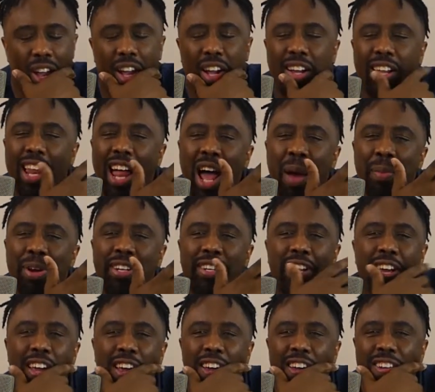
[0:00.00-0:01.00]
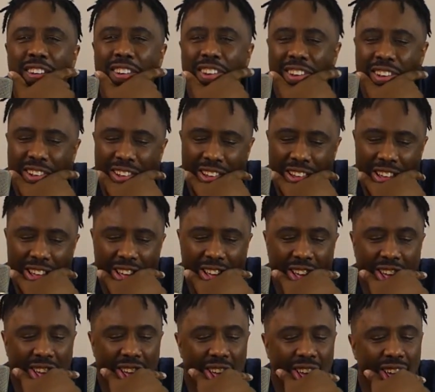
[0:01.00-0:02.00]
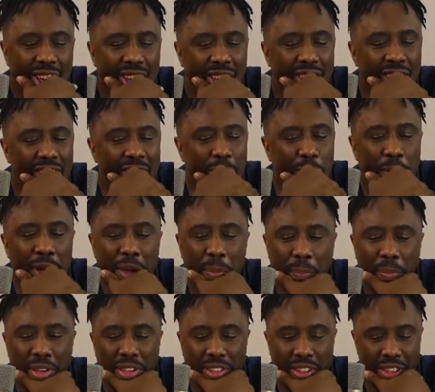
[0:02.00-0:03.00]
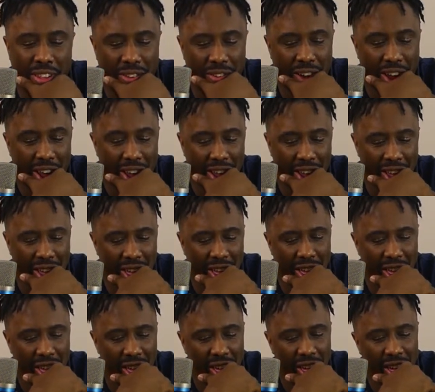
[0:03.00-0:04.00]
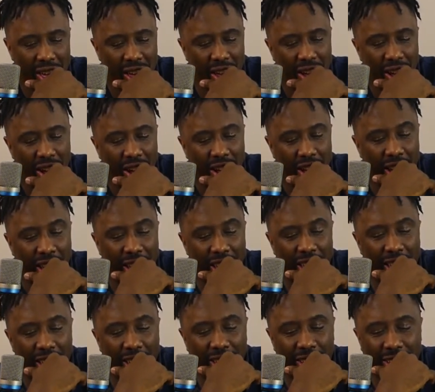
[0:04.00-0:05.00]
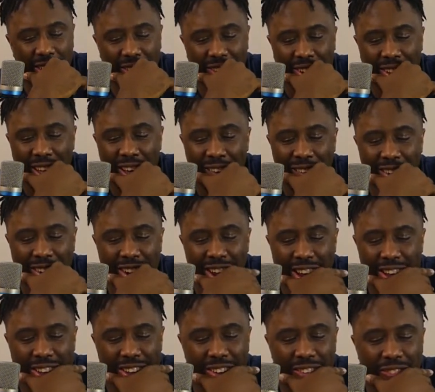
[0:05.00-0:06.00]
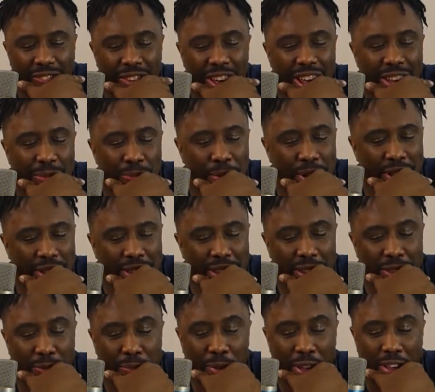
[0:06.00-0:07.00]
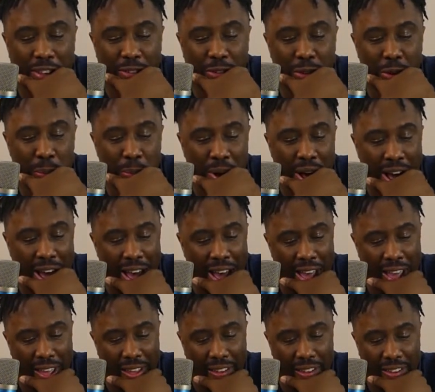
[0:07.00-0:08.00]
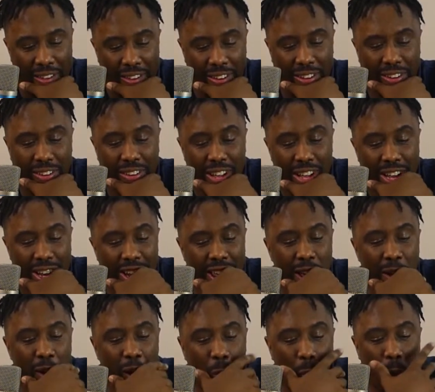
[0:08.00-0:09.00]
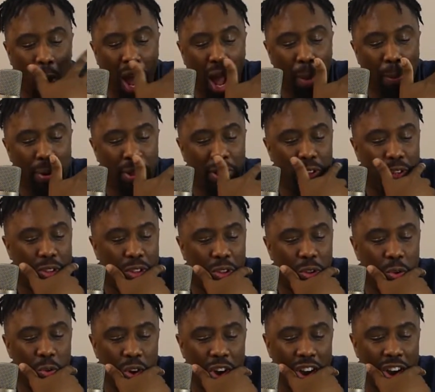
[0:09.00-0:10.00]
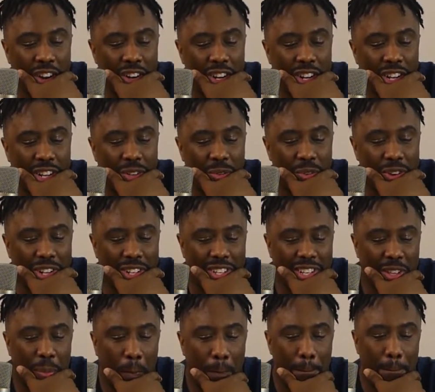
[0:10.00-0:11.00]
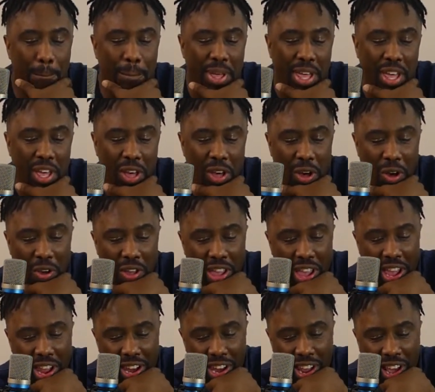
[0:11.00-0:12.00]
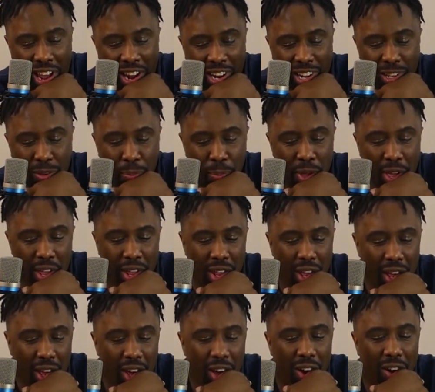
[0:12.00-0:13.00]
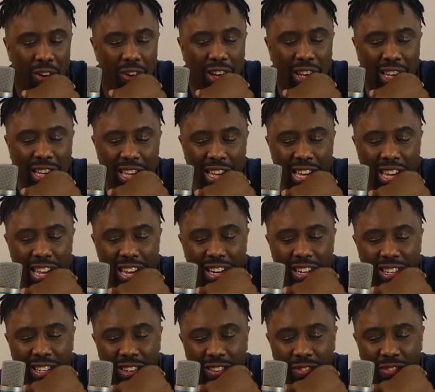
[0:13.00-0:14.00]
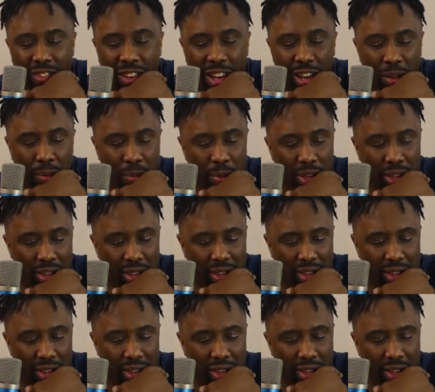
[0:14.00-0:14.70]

climate change is big business, right? And the climate change investments has been super high. They are a whopping $226 billion spent on clean energy development